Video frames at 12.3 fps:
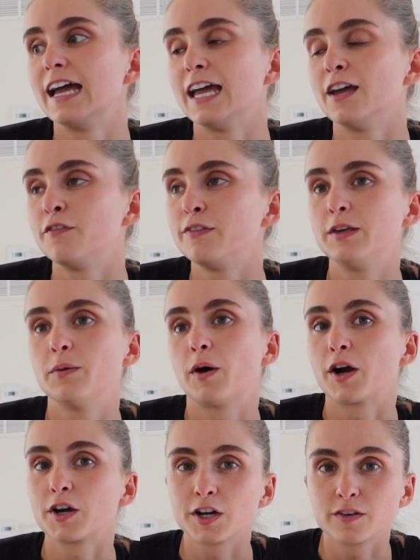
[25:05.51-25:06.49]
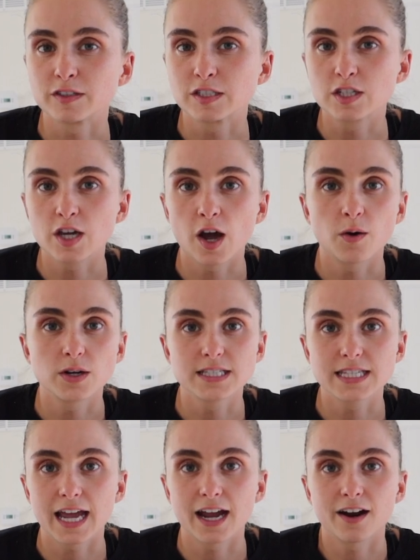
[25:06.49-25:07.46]
if you are nervous to go or
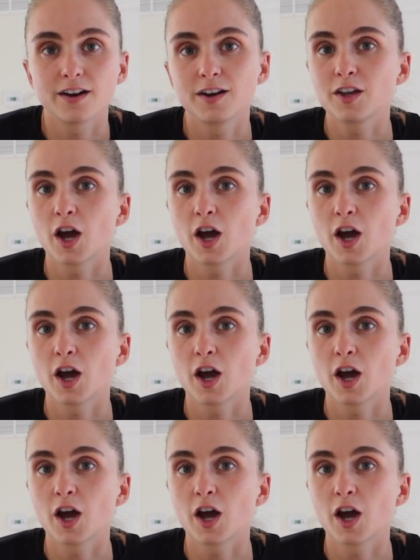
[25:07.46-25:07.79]
scared,